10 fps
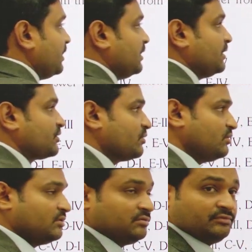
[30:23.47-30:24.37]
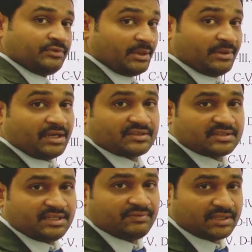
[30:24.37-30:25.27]
So tremendously,
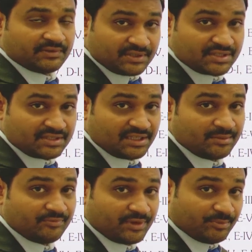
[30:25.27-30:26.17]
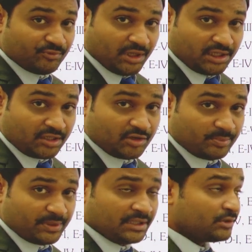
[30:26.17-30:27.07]
for the first time from one
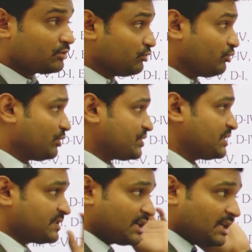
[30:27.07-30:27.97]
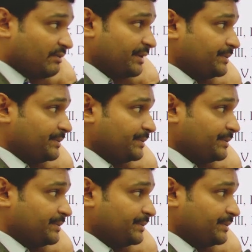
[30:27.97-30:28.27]
topic, two questions are given.